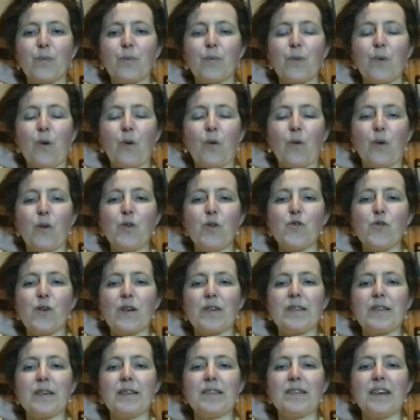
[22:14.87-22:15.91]
or on your
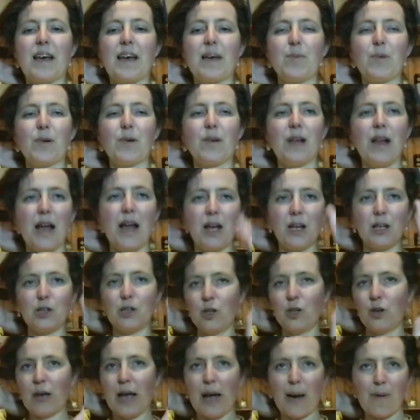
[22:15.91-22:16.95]
dressing table.
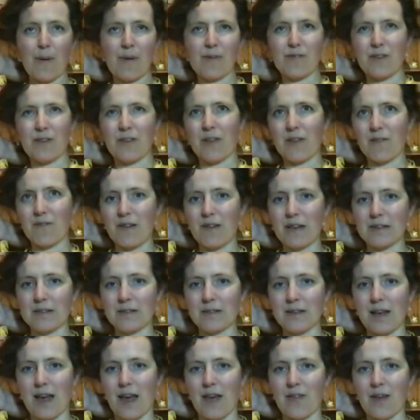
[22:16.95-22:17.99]
Look how everything fits
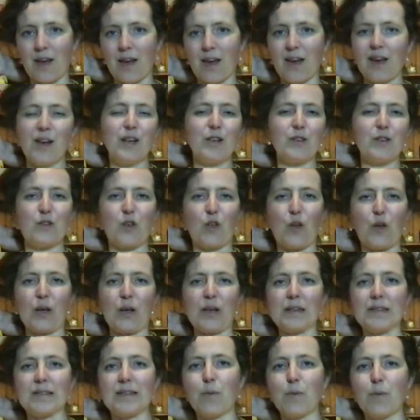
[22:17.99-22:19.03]
together so you
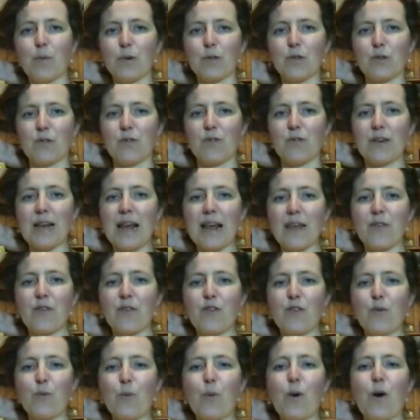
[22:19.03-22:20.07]
can see what sort of
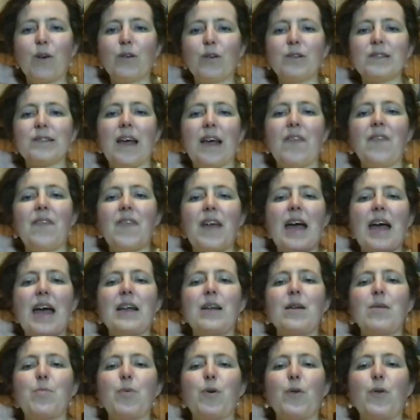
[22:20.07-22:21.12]
length you want and
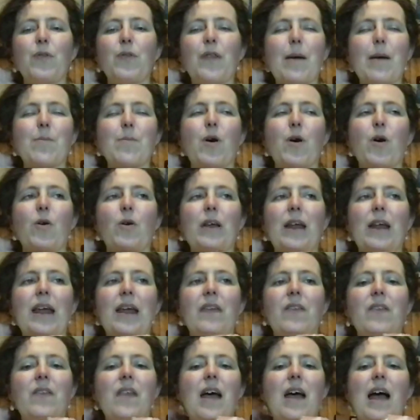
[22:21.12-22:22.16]
then put them on
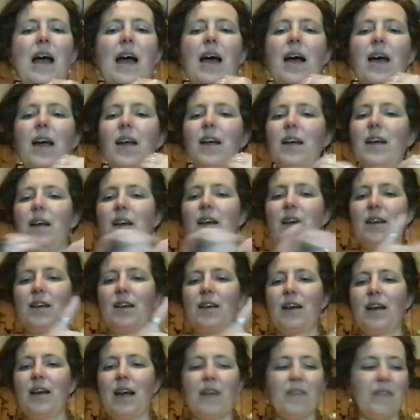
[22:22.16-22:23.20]
in there.
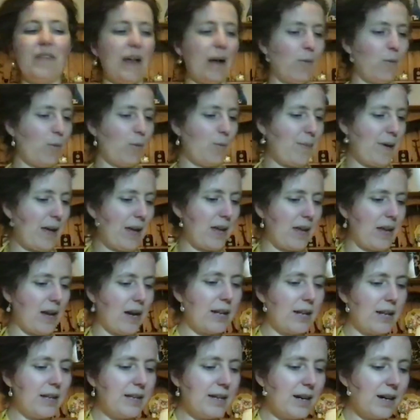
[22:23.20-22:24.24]
And that will be
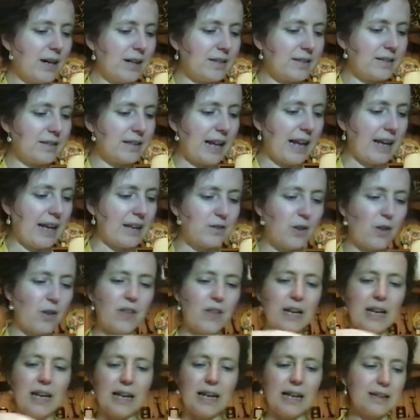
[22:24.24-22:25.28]
a nice layer. So
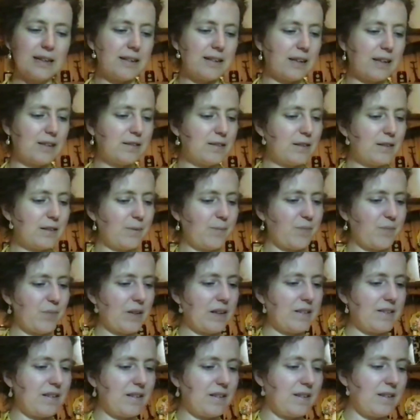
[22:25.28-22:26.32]
the little disc
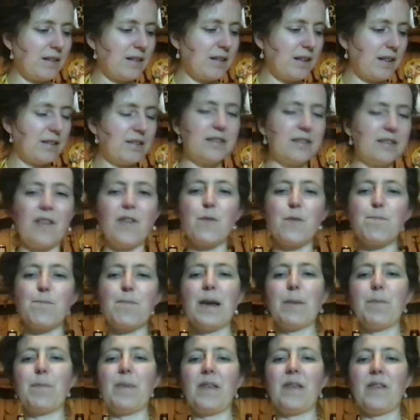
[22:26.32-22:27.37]
sitting nicely. The
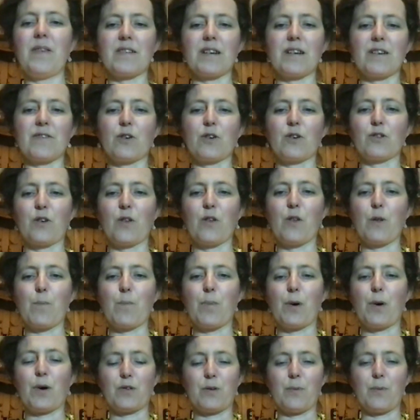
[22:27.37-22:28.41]
big bee that I've got on the
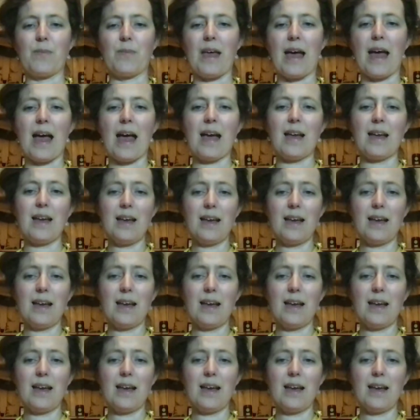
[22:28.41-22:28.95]
bottom there,